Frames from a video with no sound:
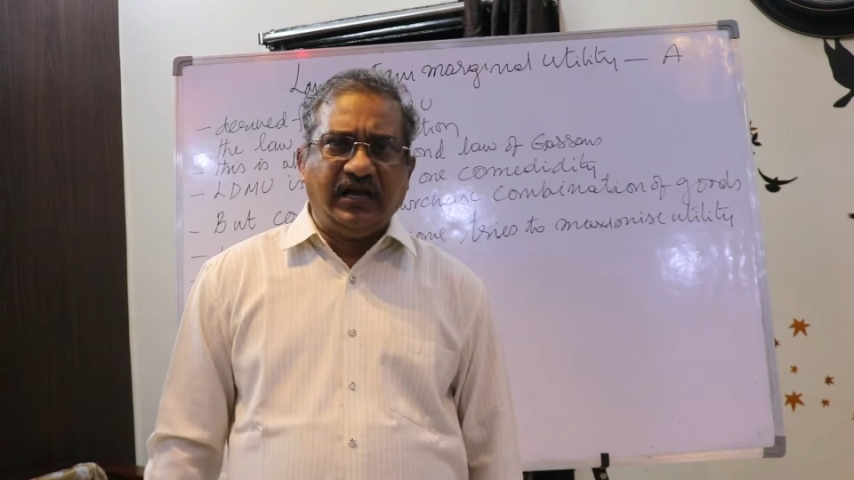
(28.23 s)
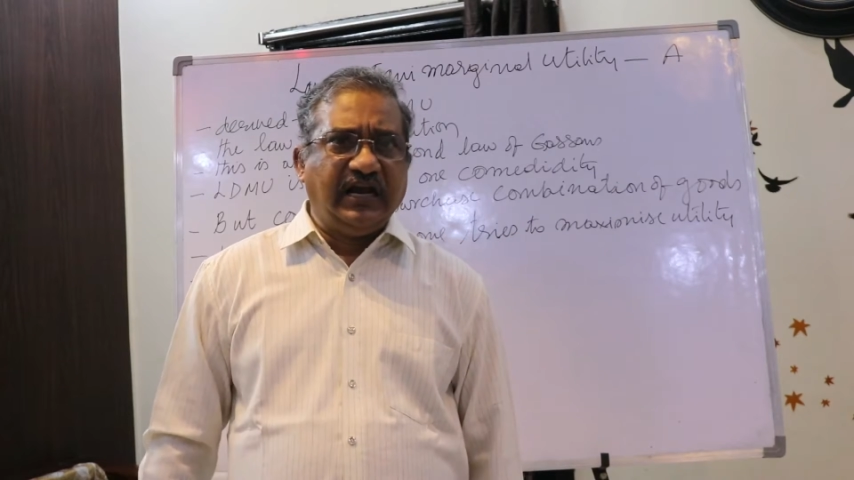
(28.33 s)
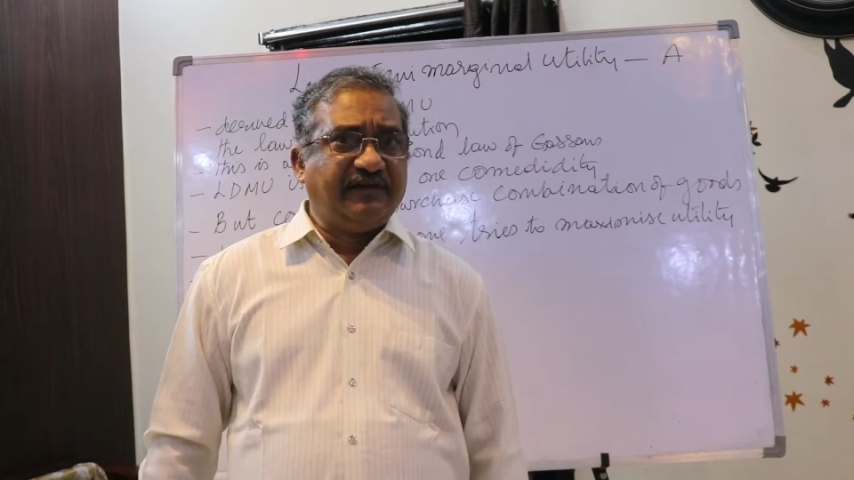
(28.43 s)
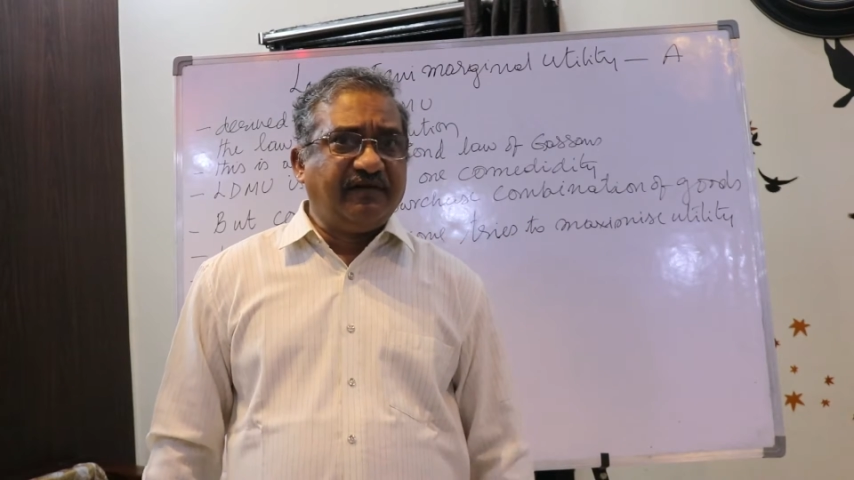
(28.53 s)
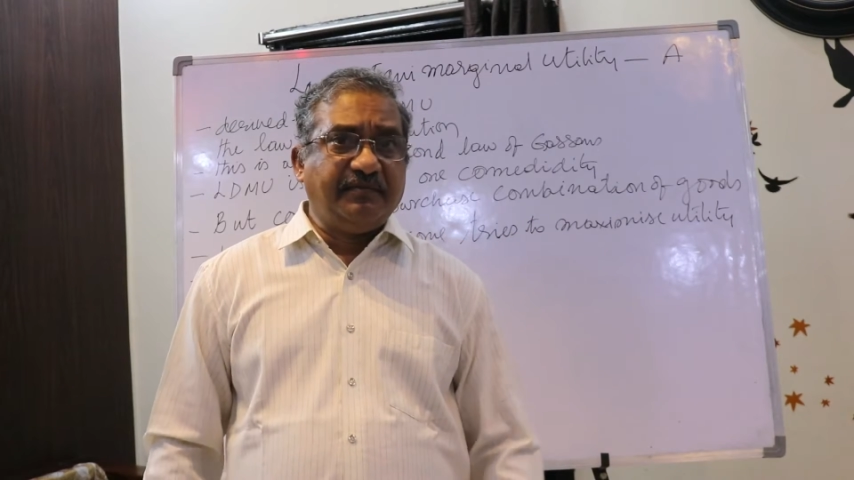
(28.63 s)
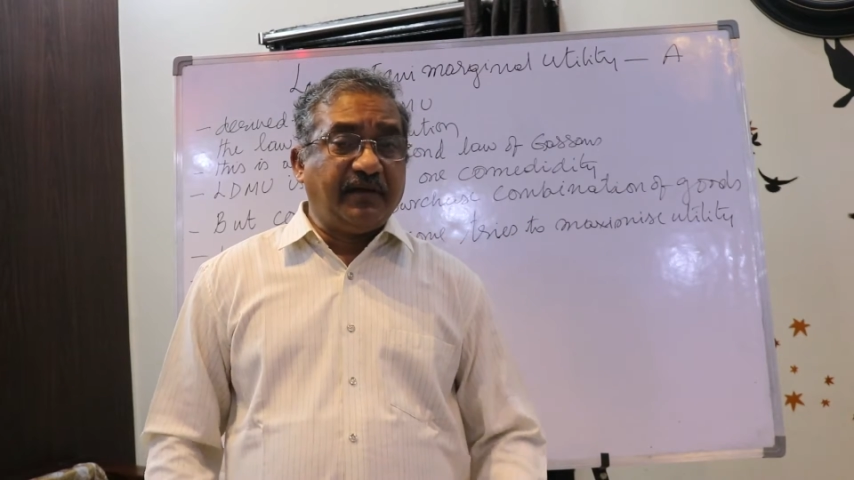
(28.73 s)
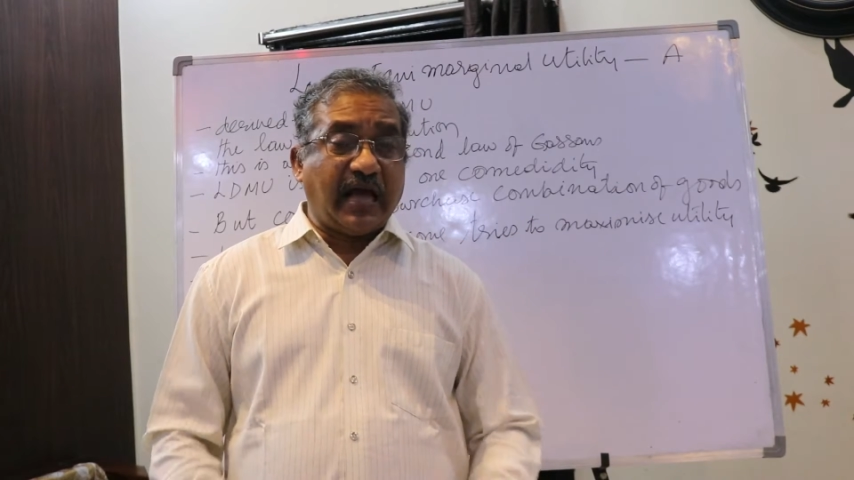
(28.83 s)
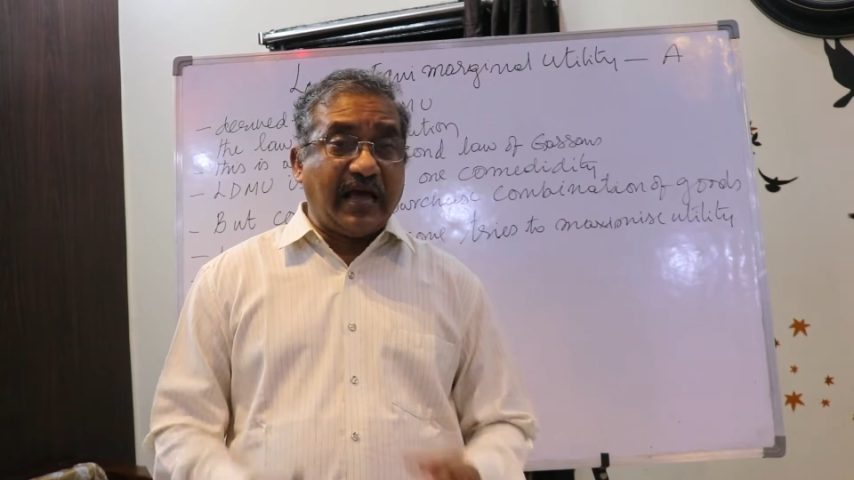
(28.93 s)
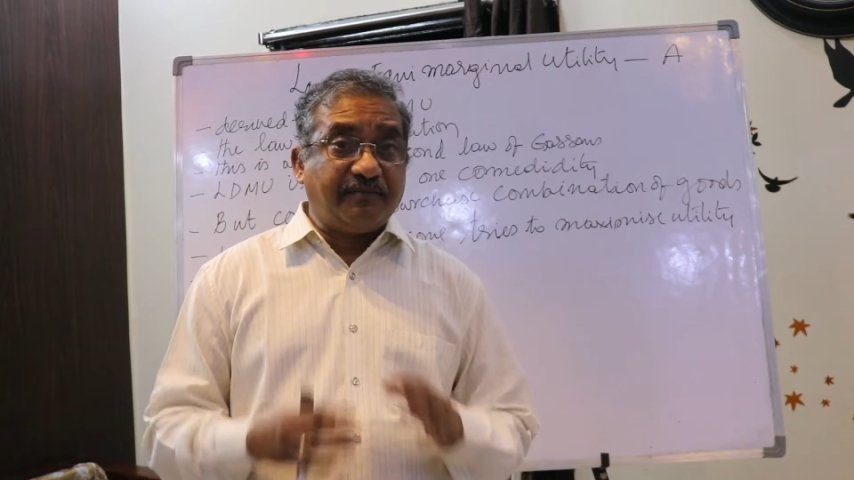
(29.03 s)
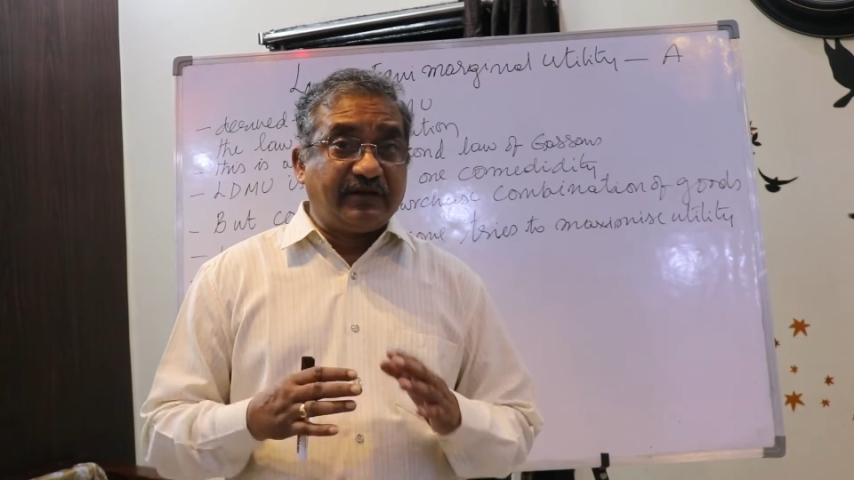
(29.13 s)

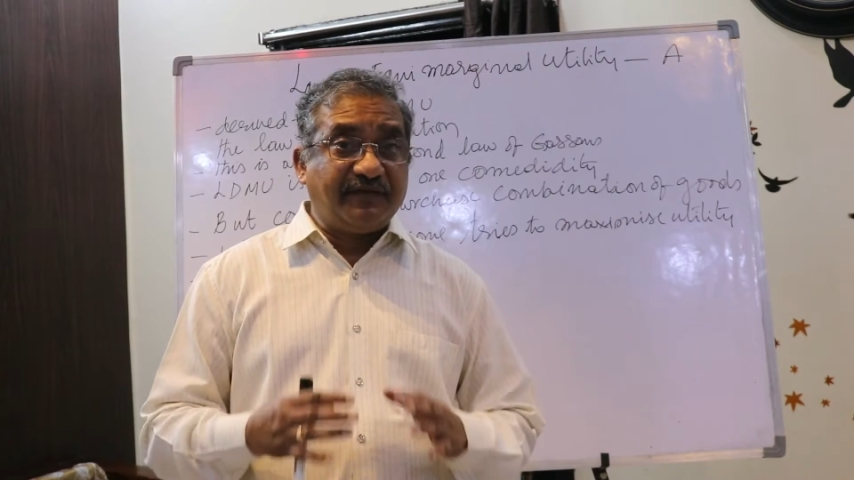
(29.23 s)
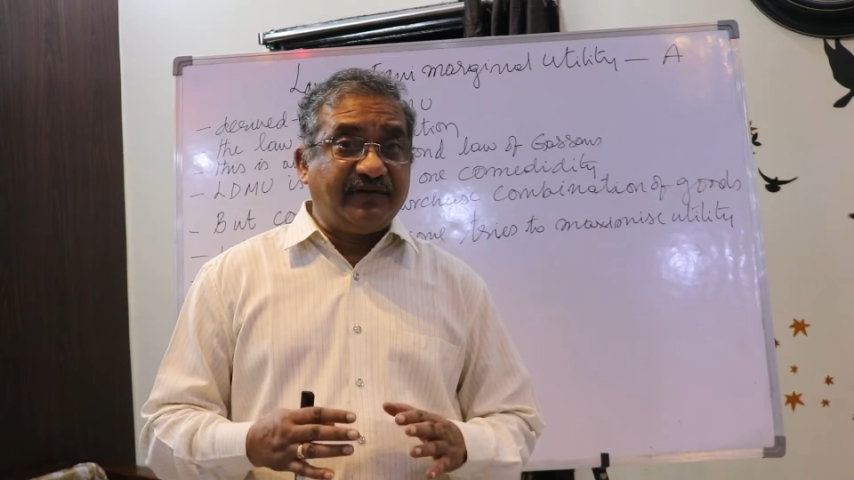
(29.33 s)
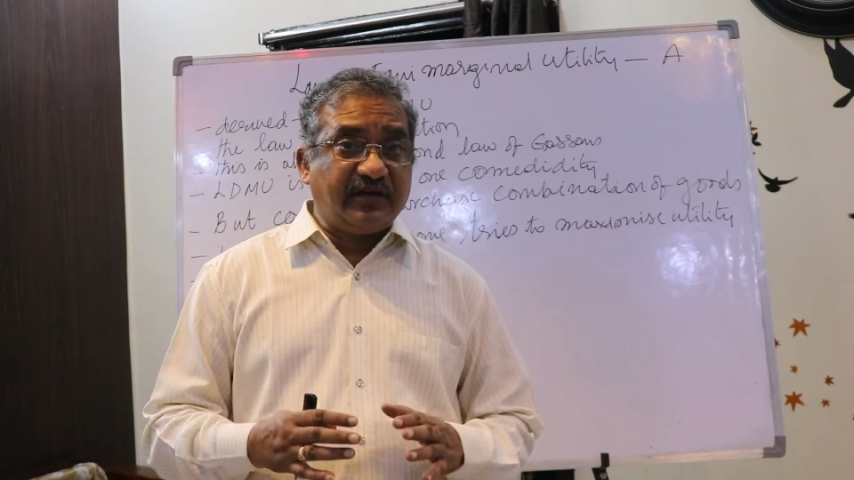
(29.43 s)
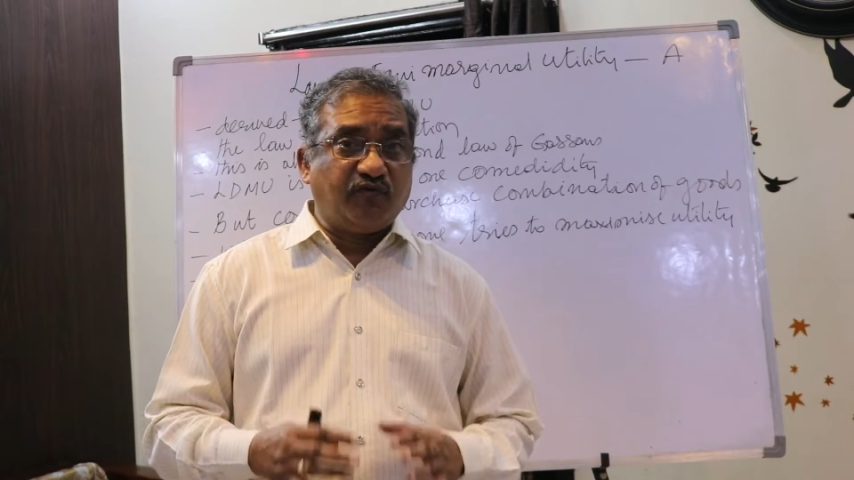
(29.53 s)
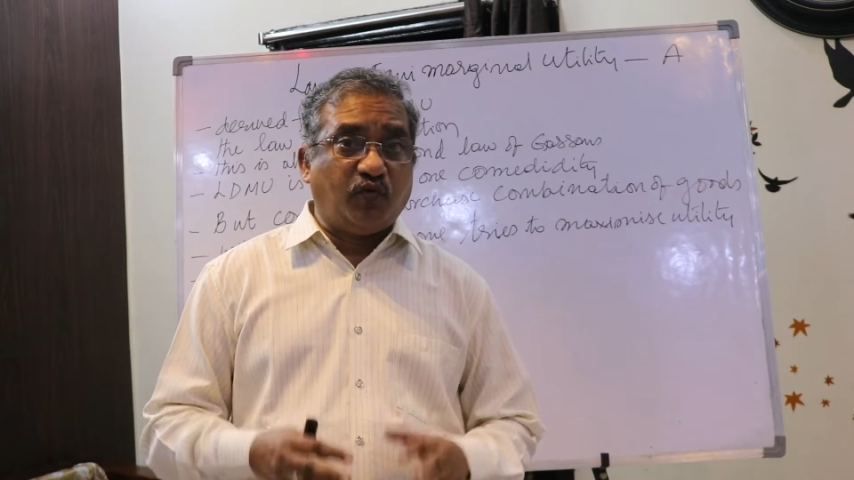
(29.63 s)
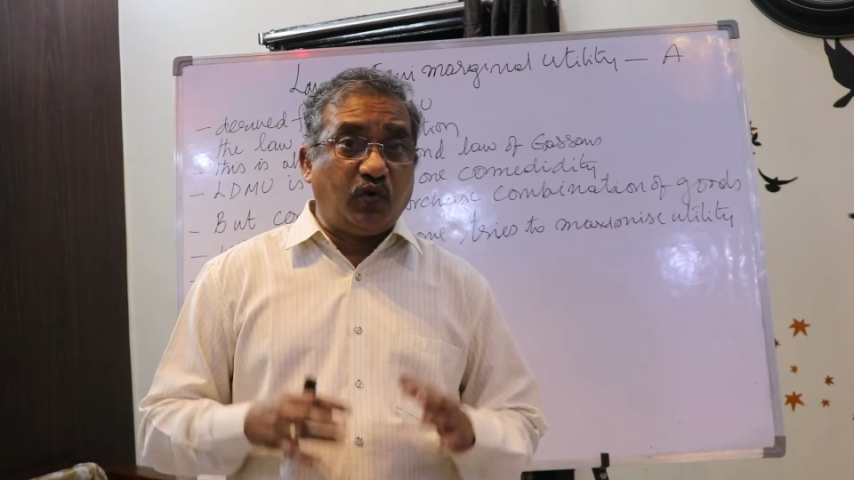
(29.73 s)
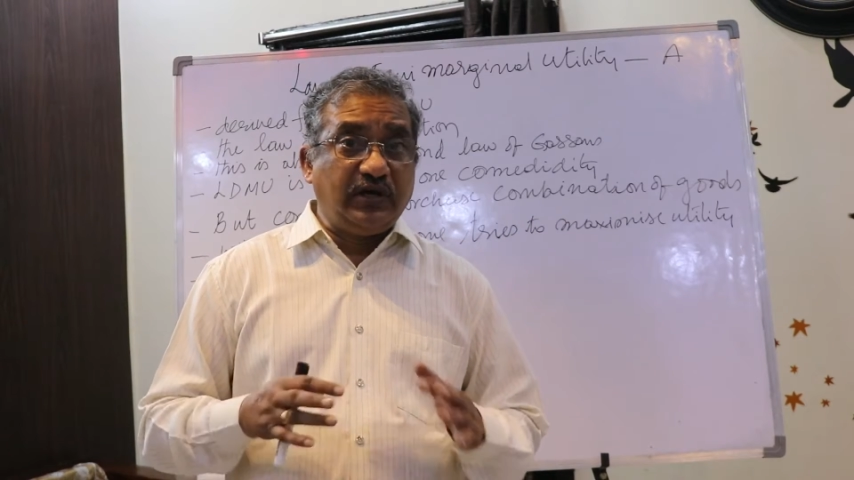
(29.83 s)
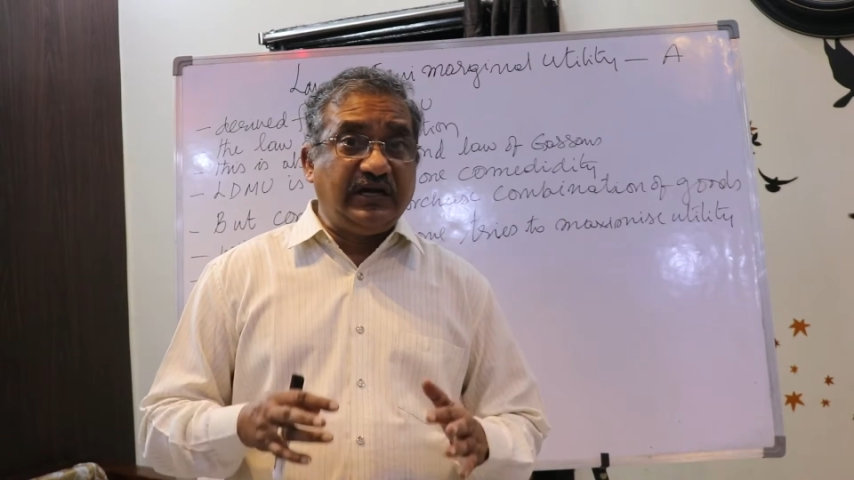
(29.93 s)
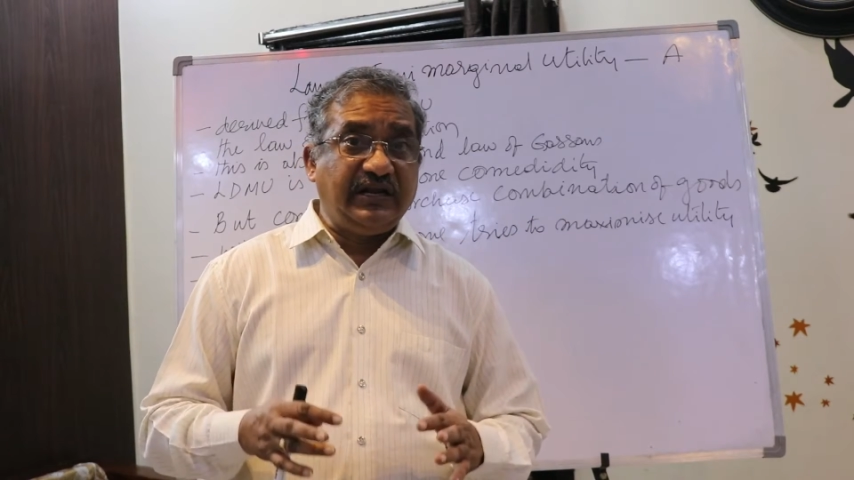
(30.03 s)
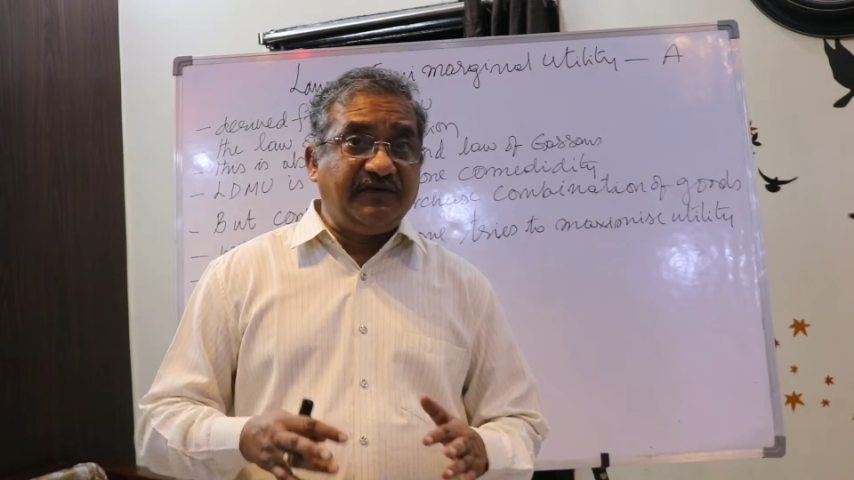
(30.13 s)
I am giving
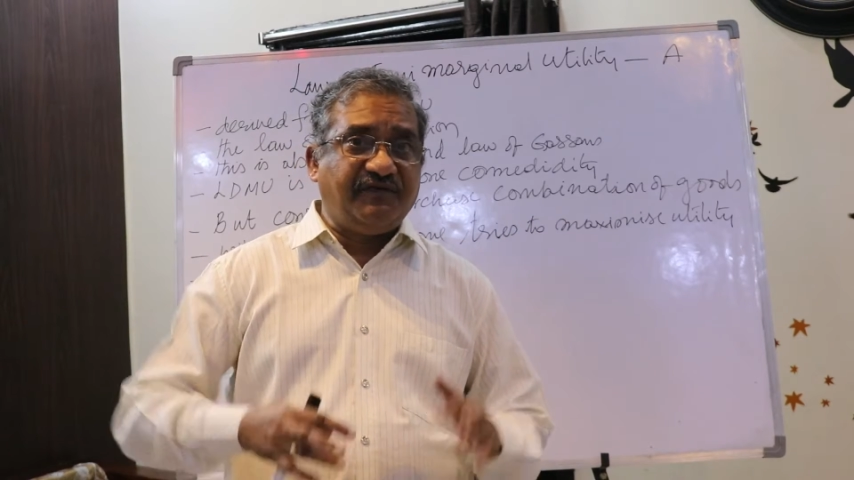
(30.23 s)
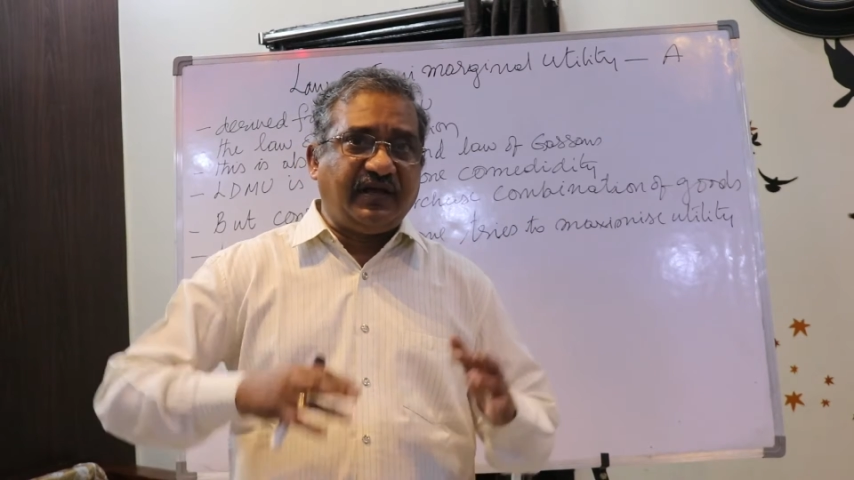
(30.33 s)
only